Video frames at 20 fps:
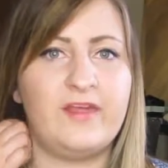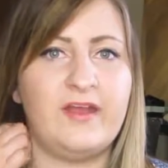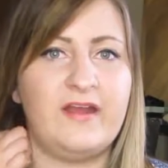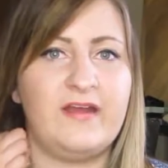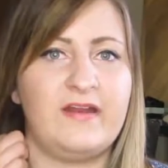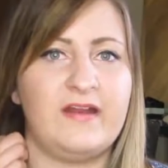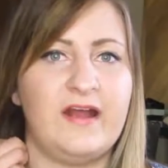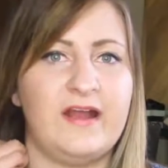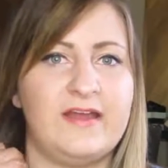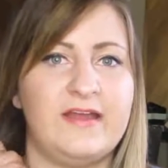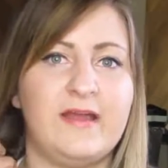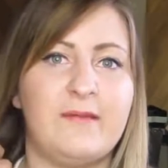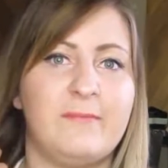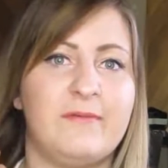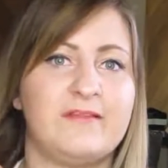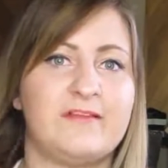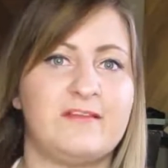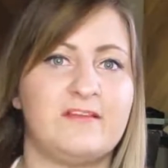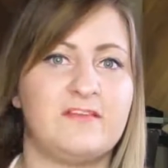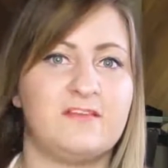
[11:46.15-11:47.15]
that I
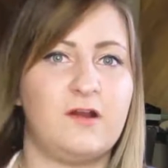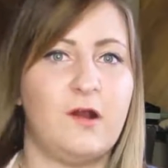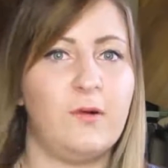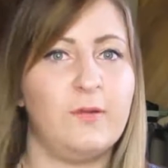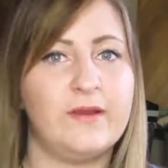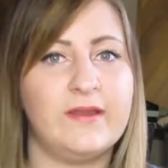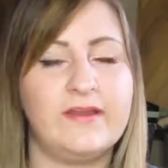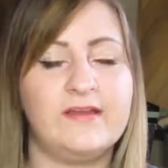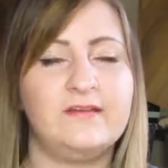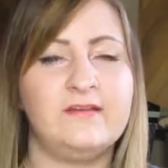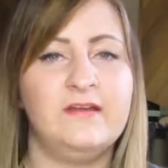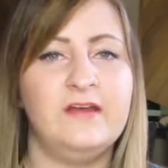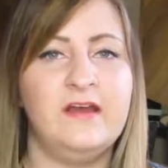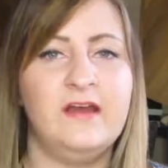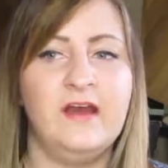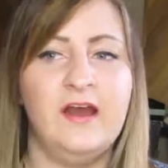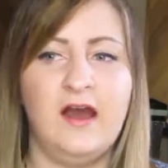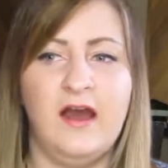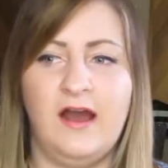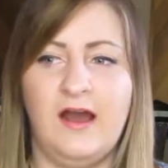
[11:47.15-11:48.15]
am at least owing.
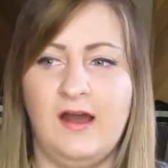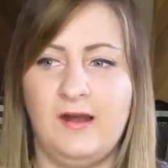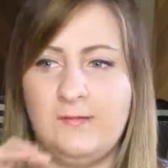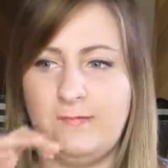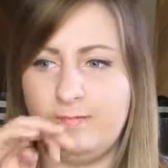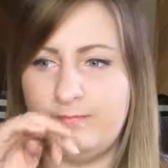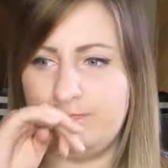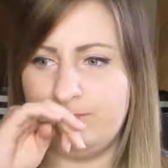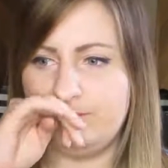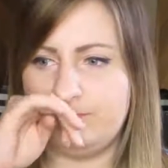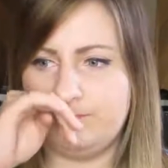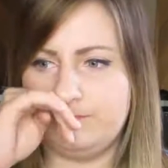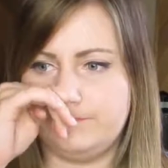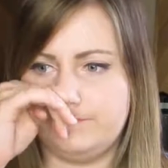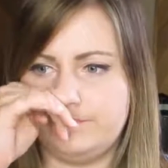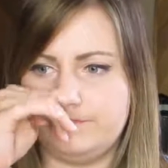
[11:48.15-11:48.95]
Um,